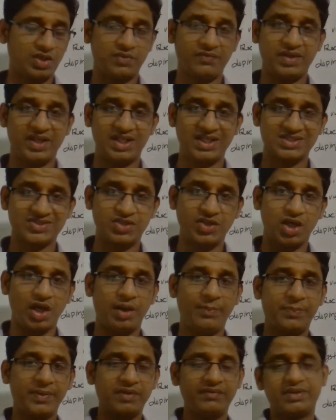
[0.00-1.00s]
when it's
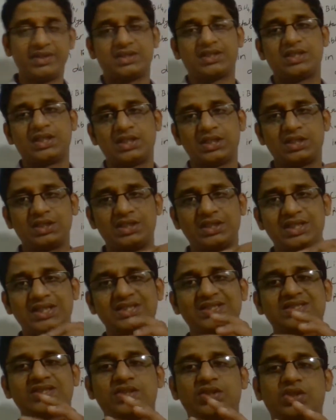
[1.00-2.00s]
doped with
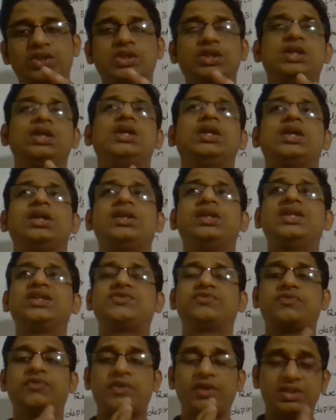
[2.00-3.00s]
this
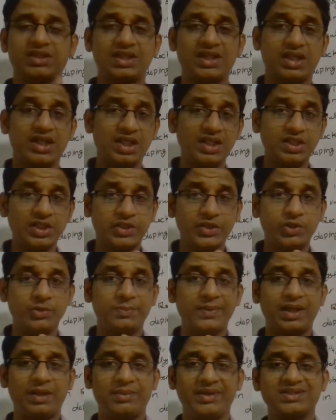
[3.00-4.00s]
13th group
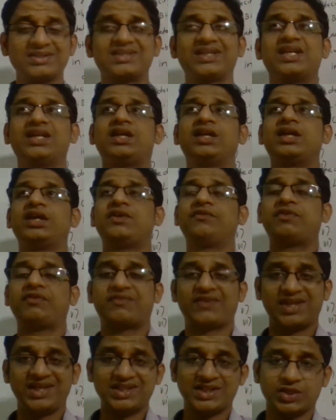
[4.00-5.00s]
elements and
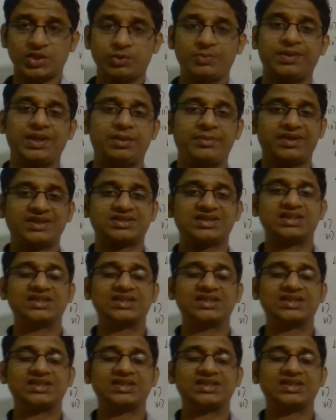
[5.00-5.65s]
15th group elements,